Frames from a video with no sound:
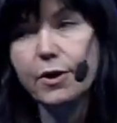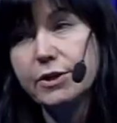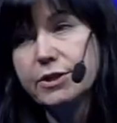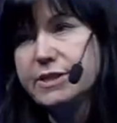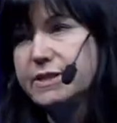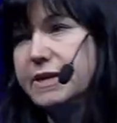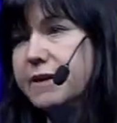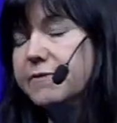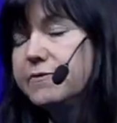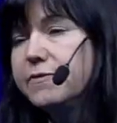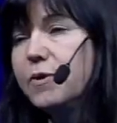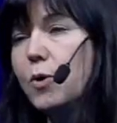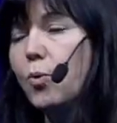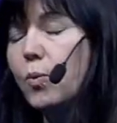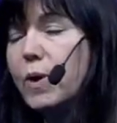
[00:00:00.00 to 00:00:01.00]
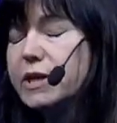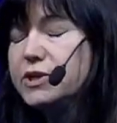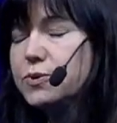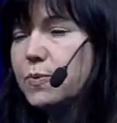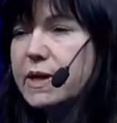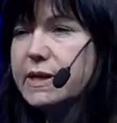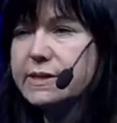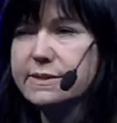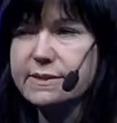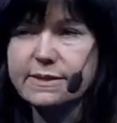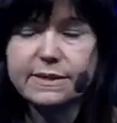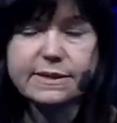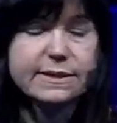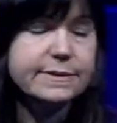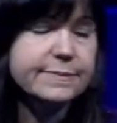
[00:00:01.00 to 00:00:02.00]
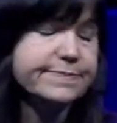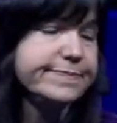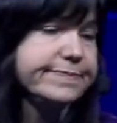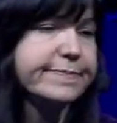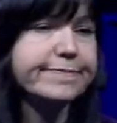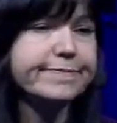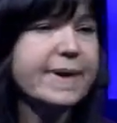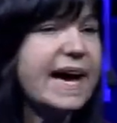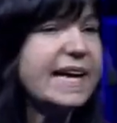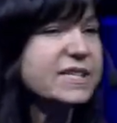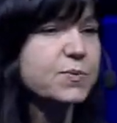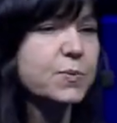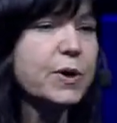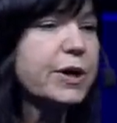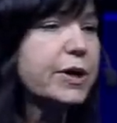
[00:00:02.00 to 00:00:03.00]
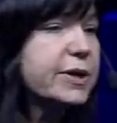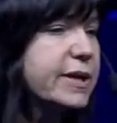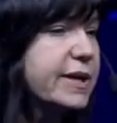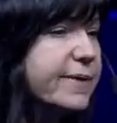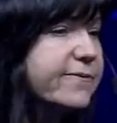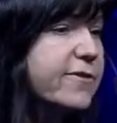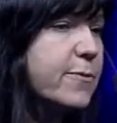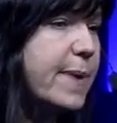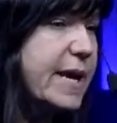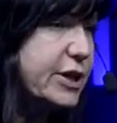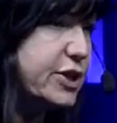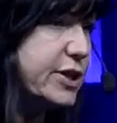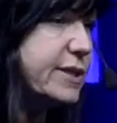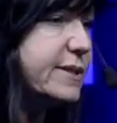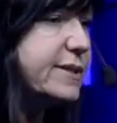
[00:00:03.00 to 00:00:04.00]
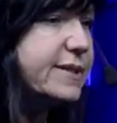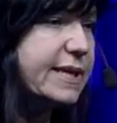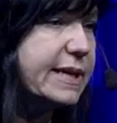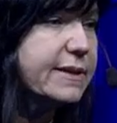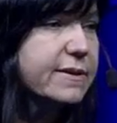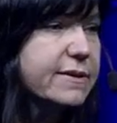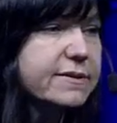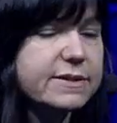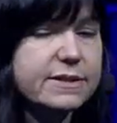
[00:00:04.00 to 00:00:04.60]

Sniff, which was a password and information stealer.